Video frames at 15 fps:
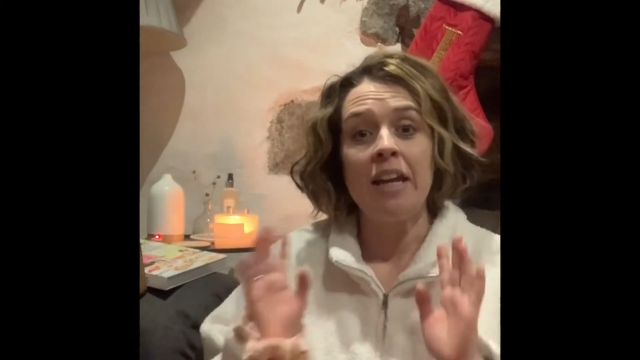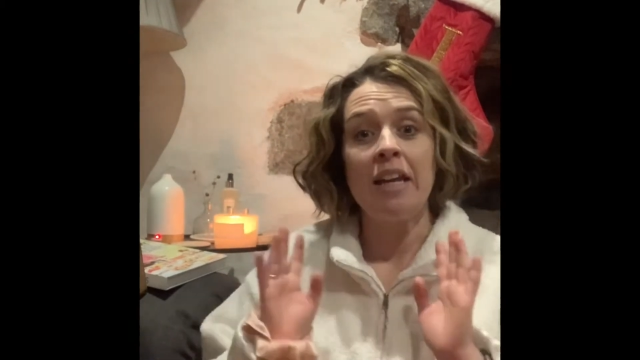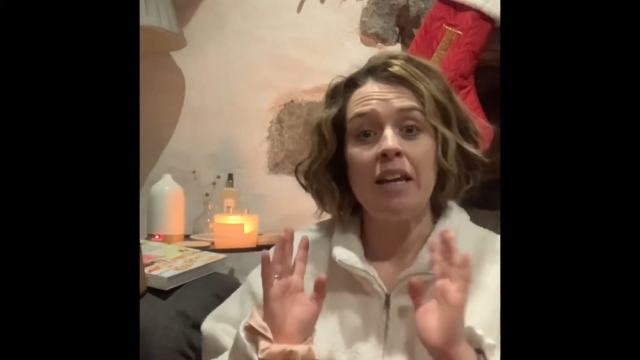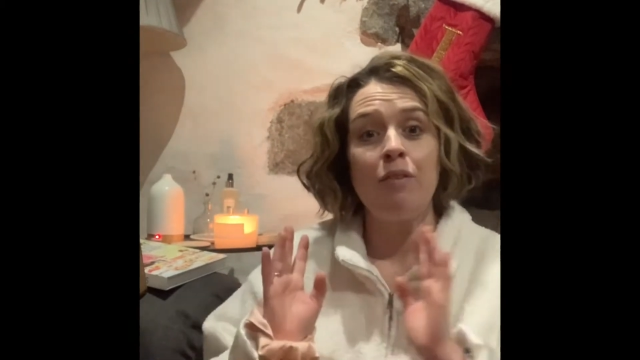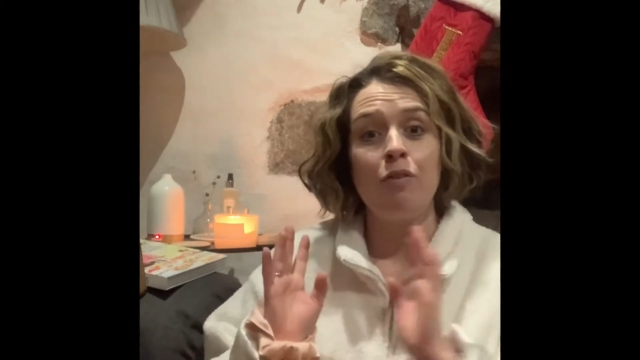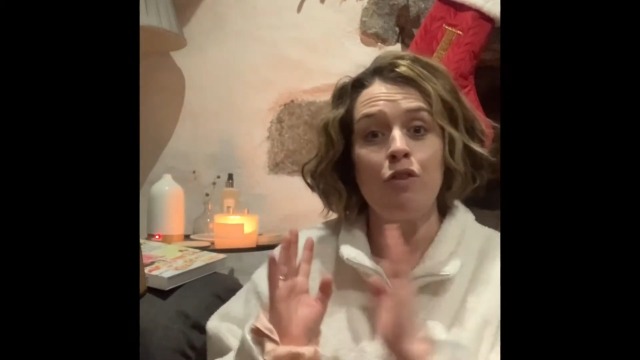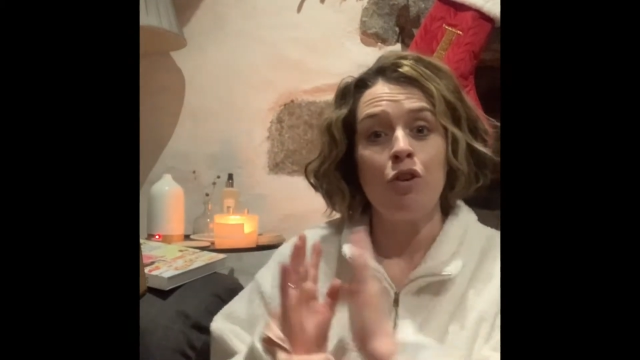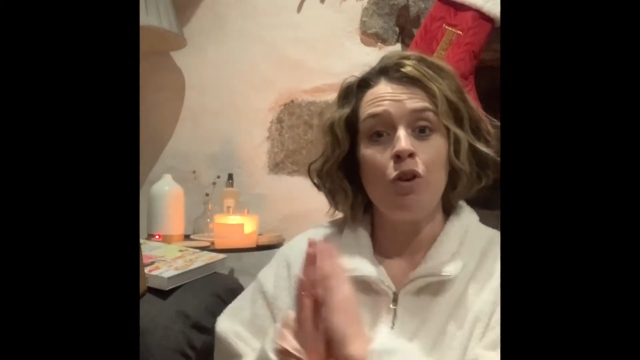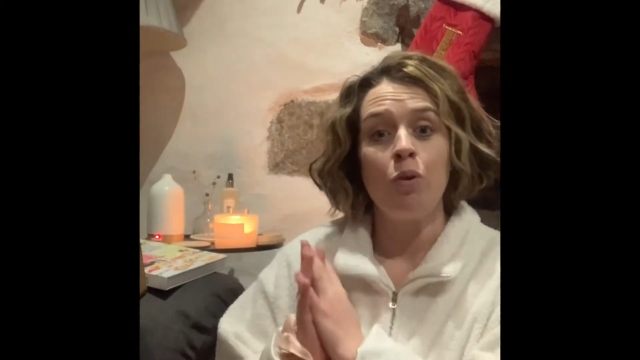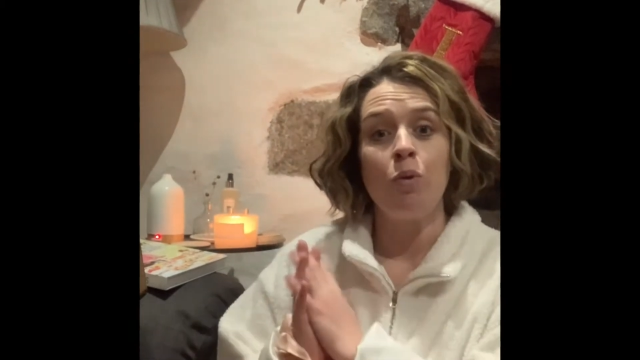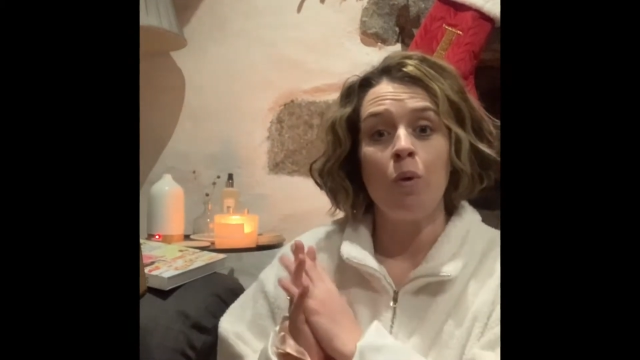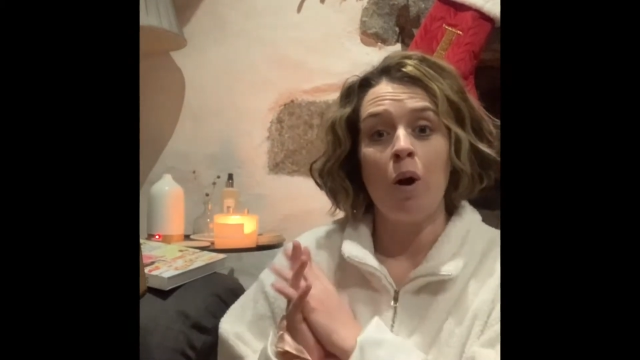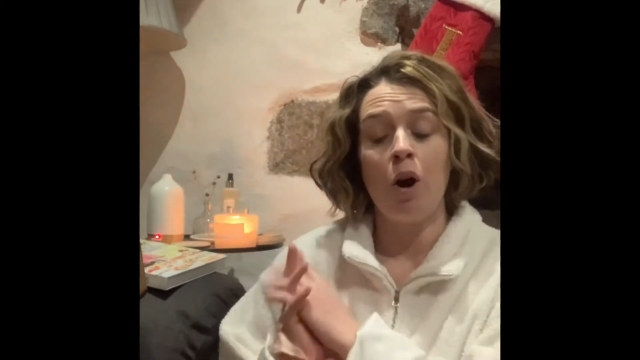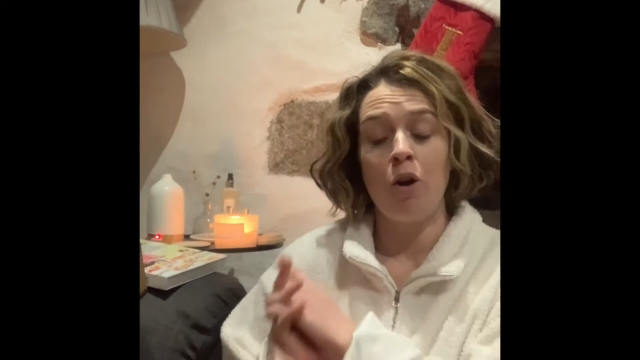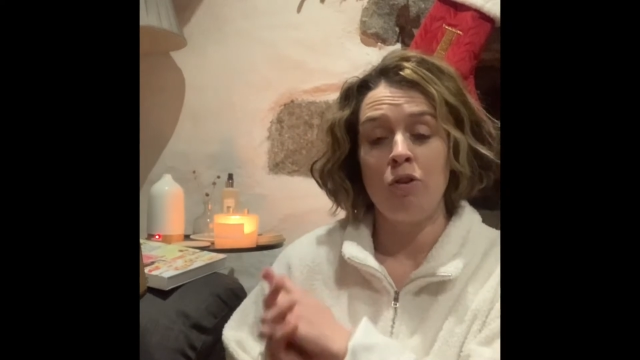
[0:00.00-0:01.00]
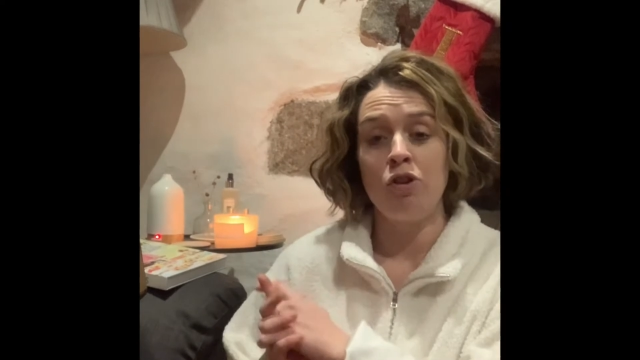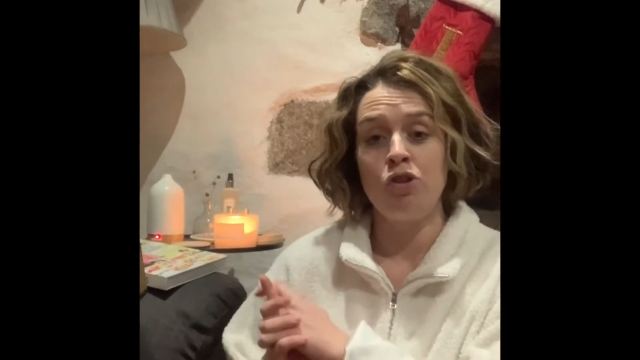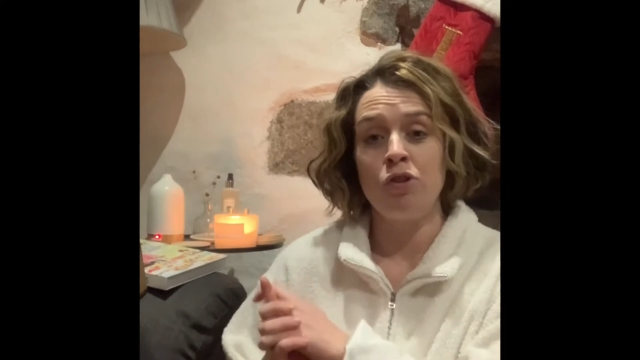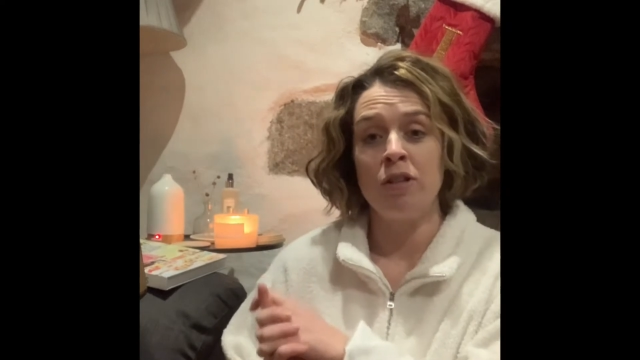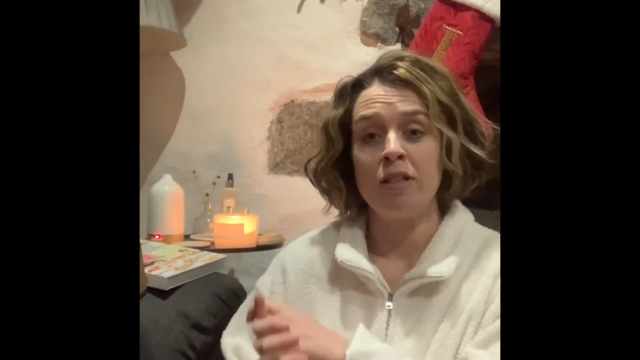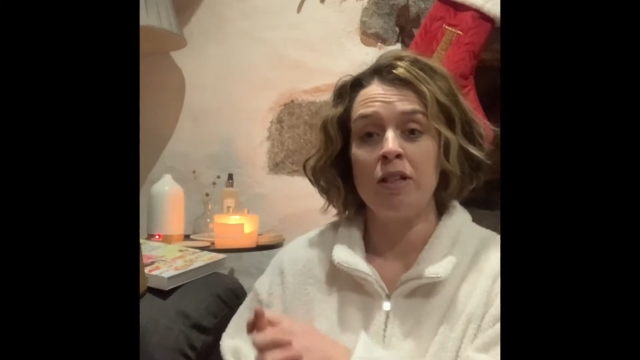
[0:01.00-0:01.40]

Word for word: if you are interested,